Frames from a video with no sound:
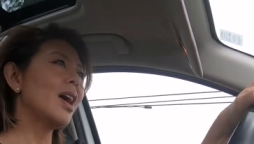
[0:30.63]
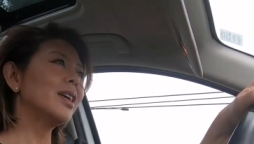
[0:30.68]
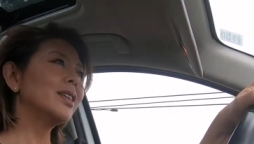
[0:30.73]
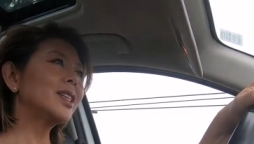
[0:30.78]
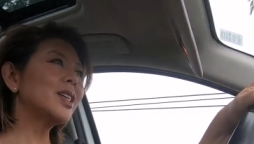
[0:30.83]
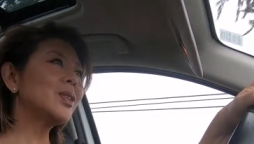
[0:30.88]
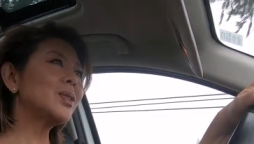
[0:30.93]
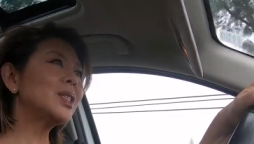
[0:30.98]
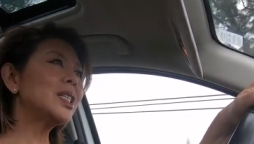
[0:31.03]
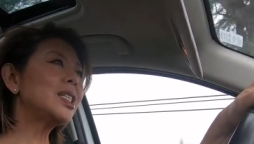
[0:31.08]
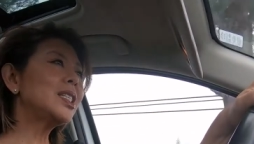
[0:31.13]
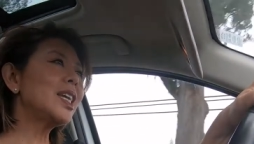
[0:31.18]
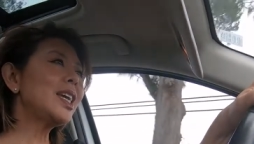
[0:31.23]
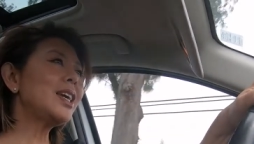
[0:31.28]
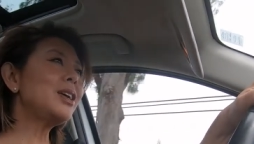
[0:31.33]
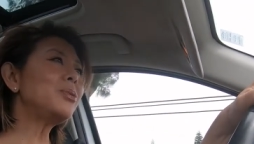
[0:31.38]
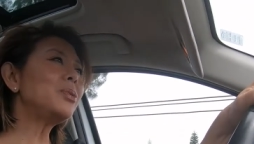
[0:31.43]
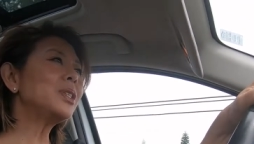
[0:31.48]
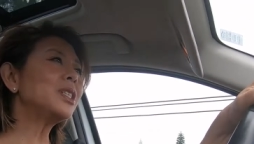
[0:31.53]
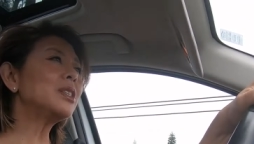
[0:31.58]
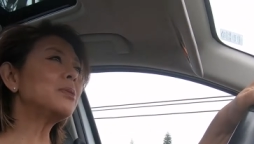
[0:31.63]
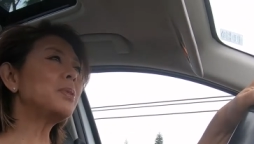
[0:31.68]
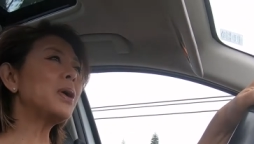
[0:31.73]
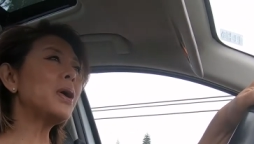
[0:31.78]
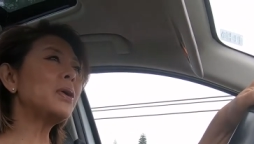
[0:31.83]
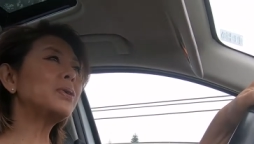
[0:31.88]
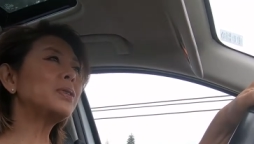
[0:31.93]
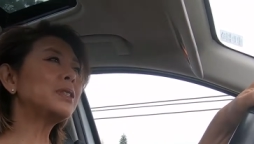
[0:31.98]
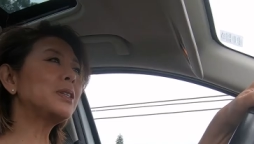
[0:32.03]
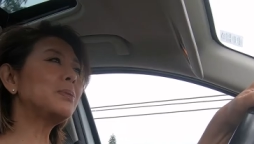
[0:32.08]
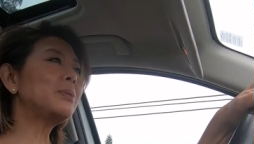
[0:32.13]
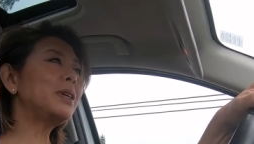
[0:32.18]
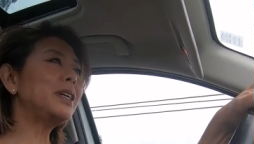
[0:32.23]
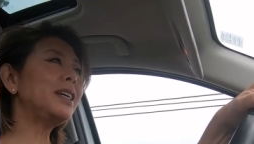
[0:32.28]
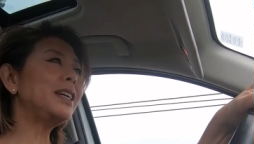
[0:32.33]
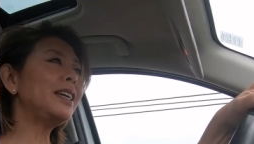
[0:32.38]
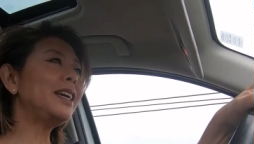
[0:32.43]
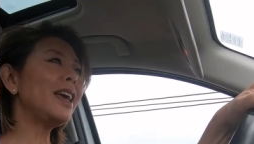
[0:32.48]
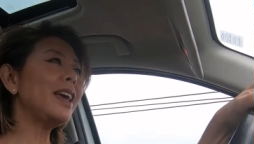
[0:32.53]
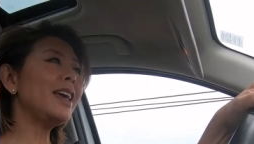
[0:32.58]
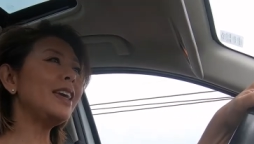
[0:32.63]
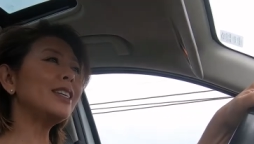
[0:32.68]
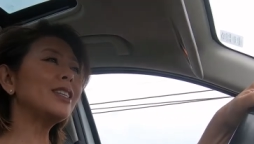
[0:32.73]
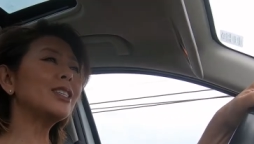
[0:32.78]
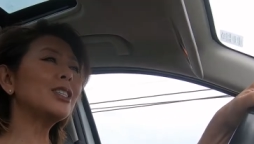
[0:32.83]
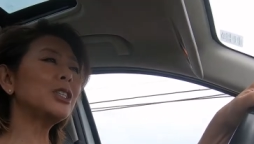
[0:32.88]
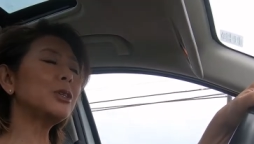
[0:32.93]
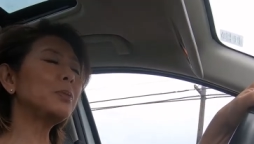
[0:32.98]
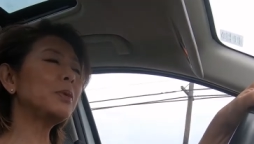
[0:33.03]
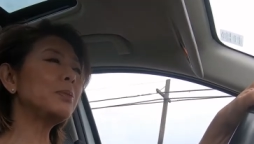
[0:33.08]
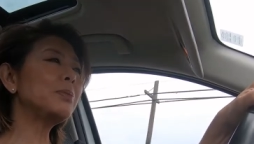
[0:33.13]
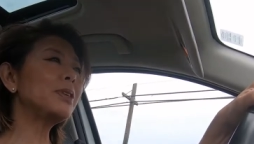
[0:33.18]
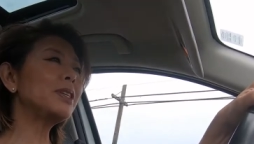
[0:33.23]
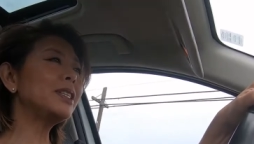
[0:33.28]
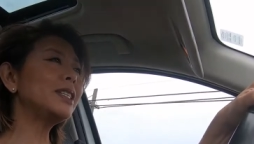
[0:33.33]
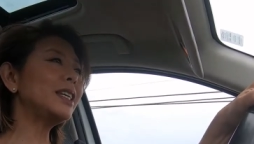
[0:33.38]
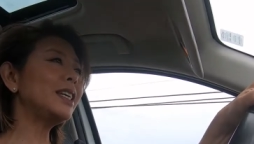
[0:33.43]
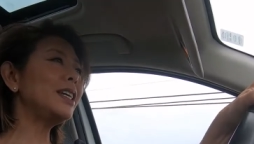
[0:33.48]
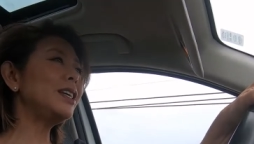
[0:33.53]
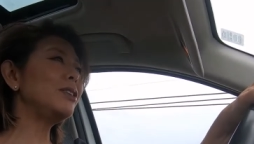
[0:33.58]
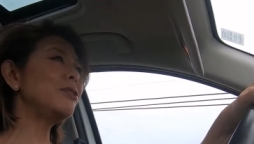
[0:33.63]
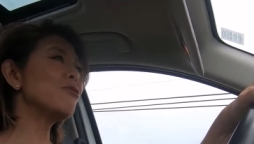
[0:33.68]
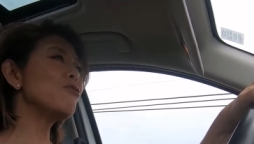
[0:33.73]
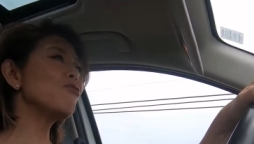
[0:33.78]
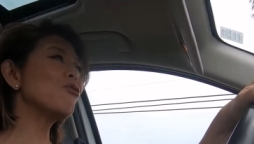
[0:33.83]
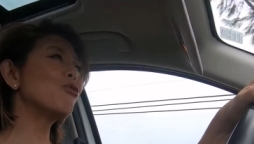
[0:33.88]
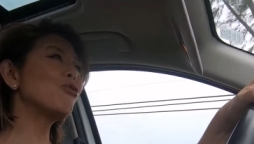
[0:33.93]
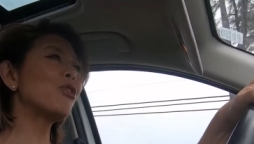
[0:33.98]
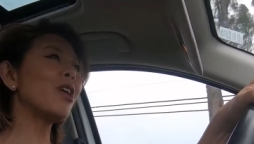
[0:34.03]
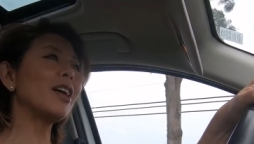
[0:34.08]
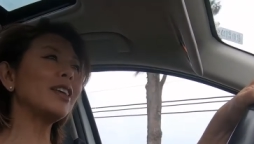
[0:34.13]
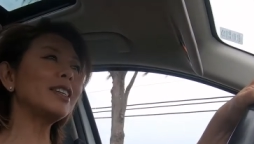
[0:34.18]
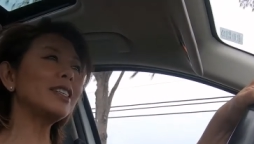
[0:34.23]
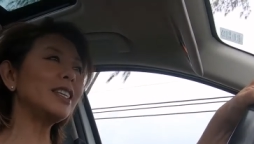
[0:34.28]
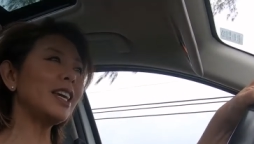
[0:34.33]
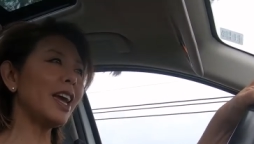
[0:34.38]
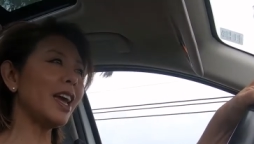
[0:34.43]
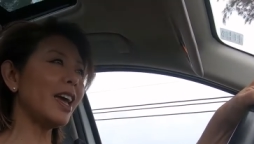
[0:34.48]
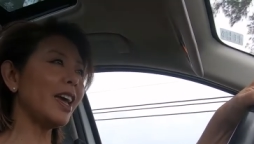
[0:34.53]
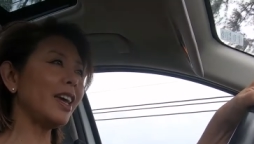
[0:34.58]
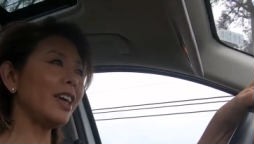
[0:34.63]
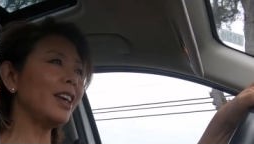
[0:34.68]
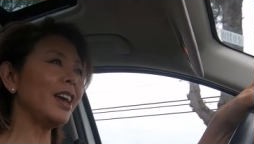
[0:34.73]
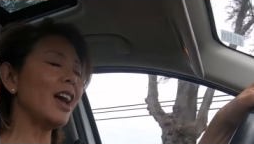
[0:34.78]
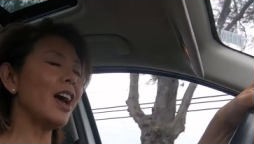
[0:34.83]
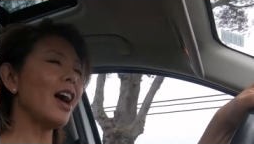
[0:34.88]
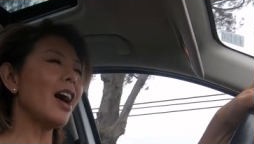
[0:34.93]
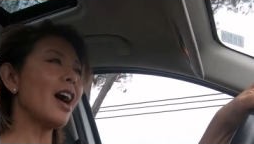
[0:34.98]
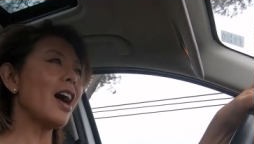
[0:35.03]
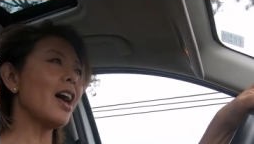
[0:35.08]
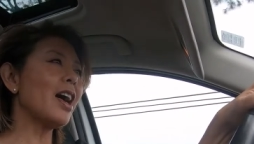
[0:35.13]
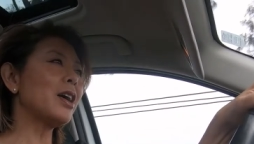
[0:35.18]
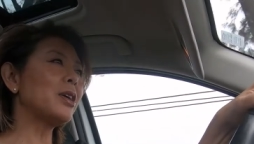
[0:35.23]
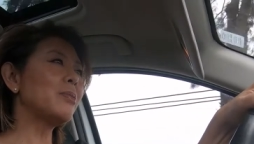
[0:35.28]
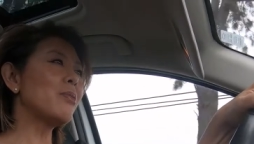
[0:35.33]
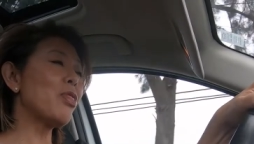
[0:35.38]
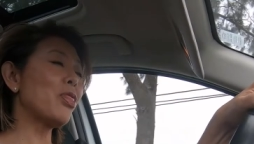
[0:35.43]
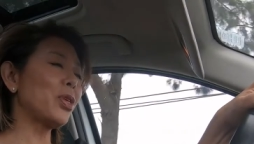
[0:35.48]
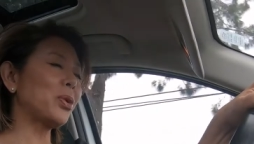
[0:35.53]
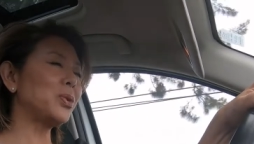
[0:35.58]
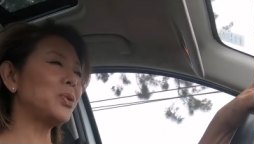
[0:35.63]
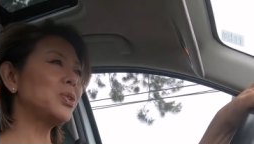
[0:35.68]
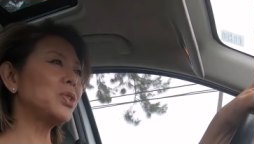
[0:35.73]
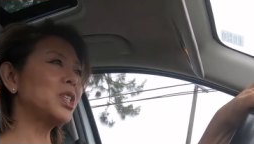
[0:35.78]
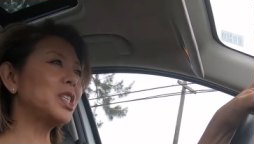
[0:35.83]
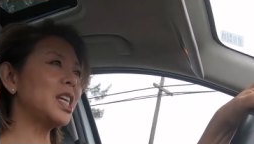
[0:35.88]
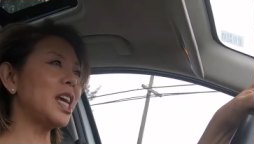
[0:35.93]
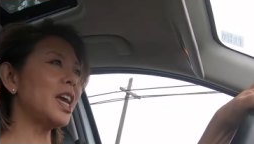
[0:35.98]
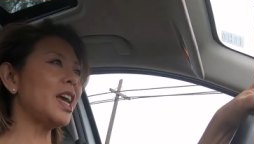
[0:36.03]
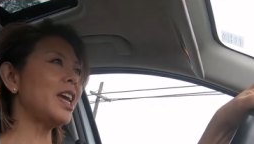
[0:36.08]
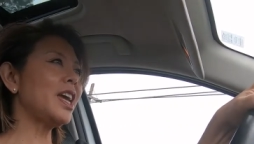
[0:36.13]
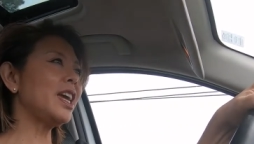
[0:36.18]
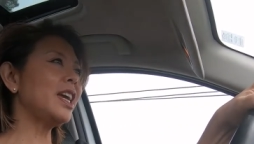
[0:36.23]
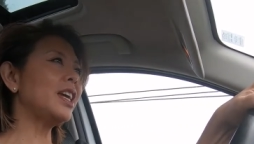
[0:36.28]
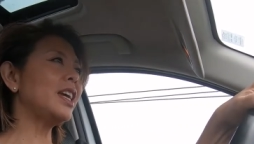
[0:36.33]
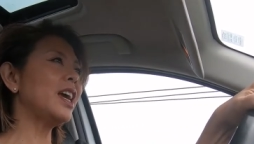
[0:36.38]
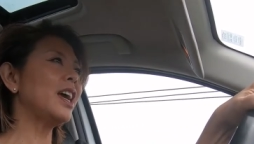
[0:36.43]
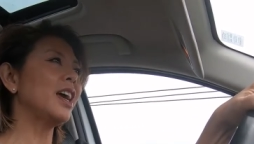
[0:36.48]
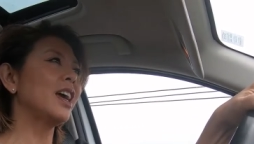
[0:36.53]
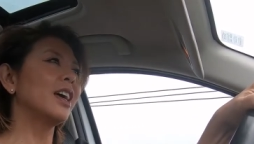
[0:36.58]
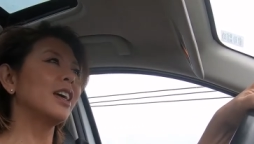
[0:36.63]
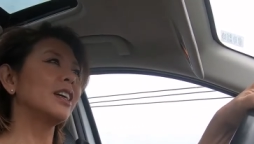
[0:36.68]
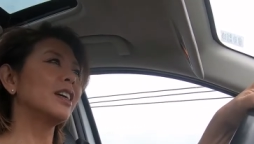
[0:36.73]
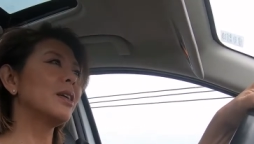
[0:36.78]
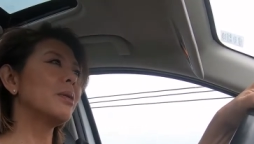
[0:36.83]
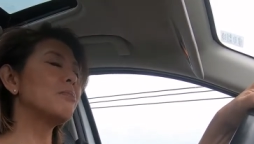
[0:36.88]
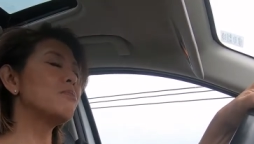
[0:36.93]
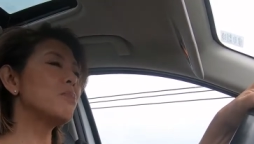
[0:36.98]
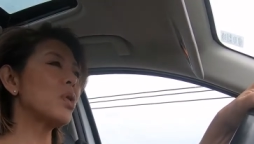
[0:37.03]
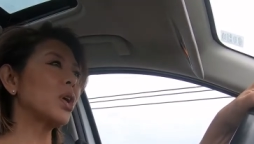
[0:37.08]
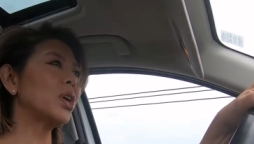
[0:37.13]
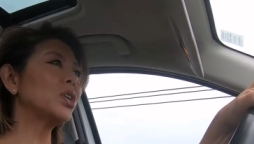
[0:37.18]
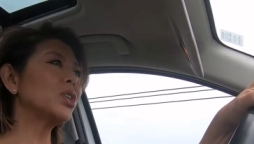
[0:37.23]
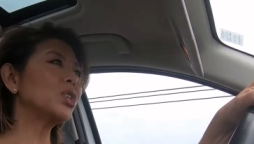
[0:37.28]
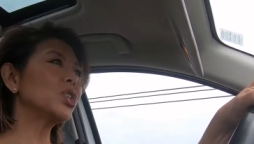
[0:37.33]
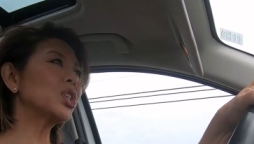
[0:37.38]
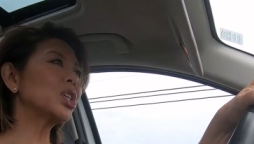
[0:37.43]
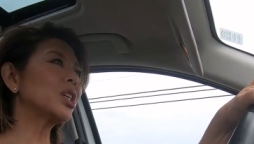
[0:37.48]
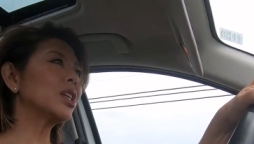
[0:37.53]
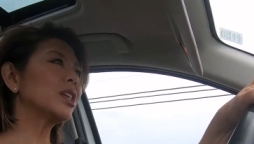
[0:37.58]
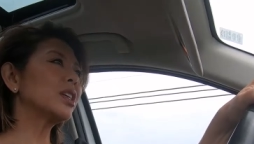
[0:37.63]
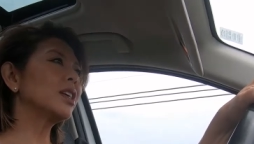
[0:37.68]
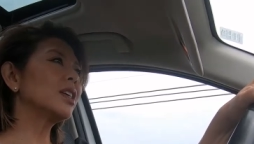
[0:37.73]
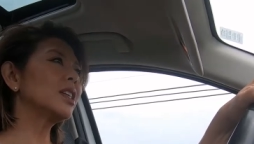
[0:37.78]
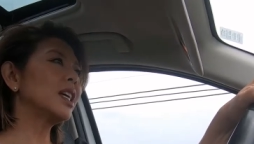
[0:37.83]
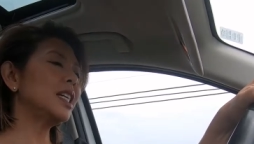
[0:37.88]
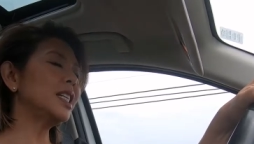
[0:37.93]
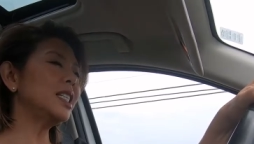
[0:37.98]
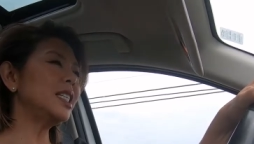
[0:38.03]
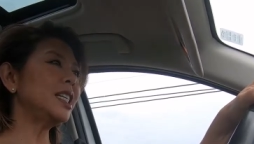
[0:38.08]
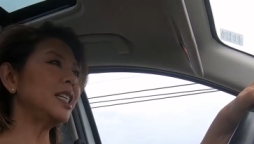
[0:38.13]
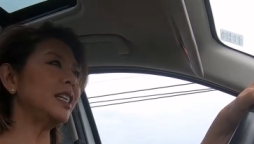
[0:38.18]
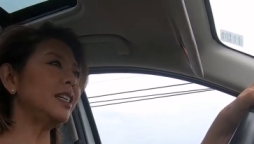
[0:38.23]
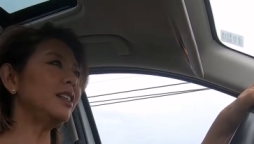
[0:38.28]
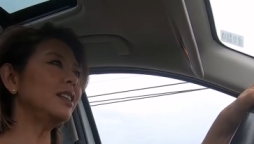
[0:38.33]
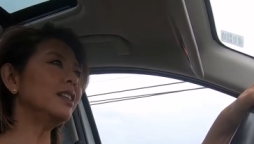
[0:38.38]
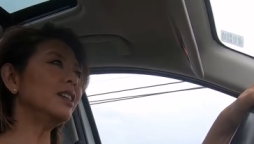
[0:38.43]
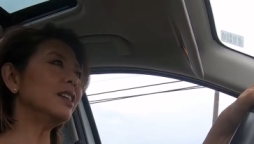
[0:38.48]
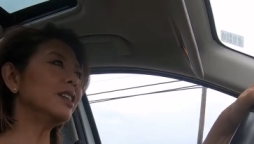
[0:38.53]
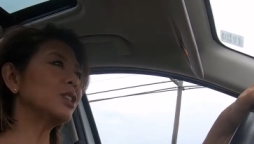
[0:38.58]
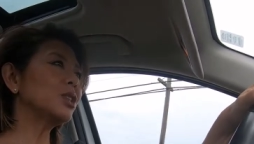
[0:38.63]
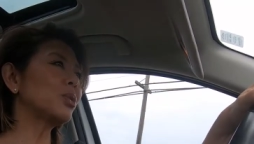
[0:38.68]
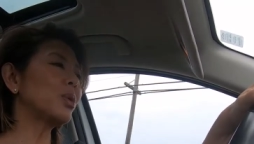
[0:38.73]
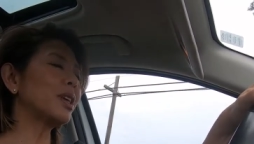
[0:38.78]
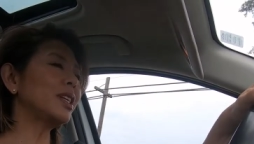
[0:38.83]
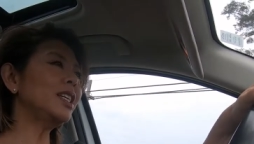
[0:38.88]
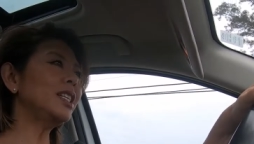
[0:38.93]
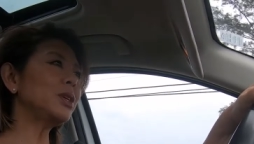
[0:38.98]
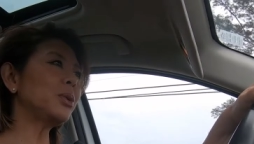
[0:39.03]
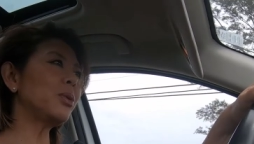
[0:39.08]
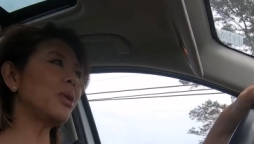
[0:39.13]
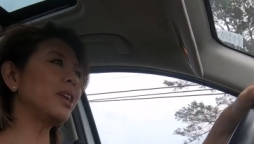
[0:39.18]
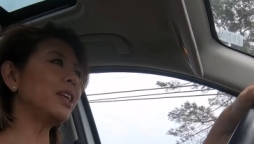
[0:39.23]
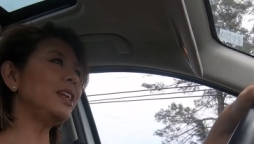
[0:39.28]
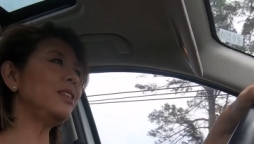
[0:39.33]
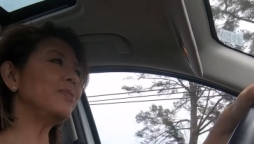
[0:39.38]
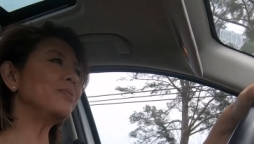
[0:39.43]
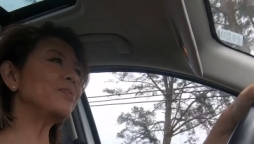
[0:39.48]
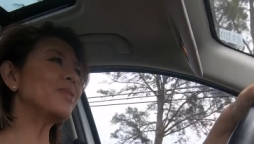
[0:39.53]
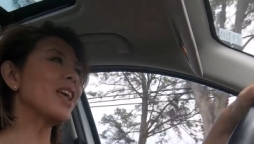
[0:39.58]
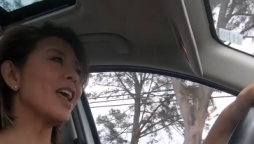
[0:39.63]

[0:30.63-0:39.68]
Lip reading: So today was supposed to be a super busy, fun day, Thursday, March 19, 2020.